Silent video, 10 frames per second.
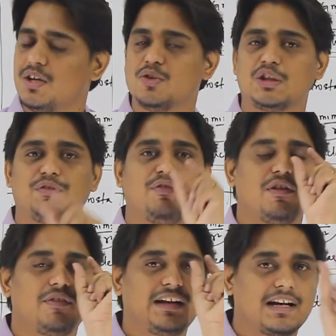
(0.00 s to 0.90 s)
So, if
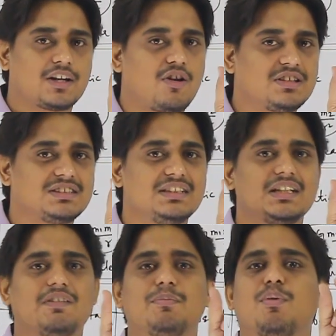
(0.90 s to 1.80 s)
one electron is
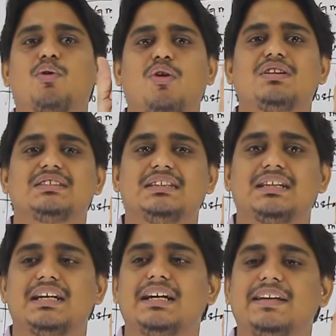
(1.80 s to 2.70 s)
there, one proton is
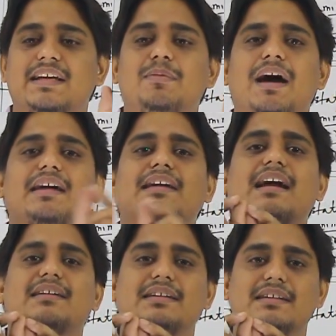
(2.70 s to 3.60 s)
there, they will be
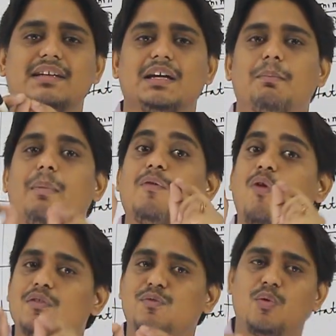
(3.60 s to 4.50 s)
attracted by
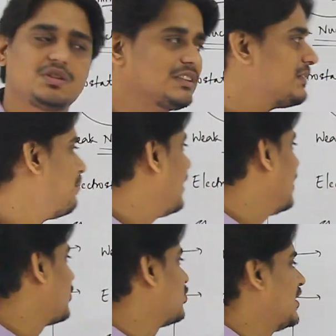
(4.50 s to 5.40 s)
what force? By
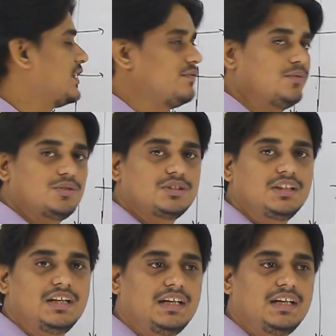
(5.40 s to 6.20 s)
electrostatic force.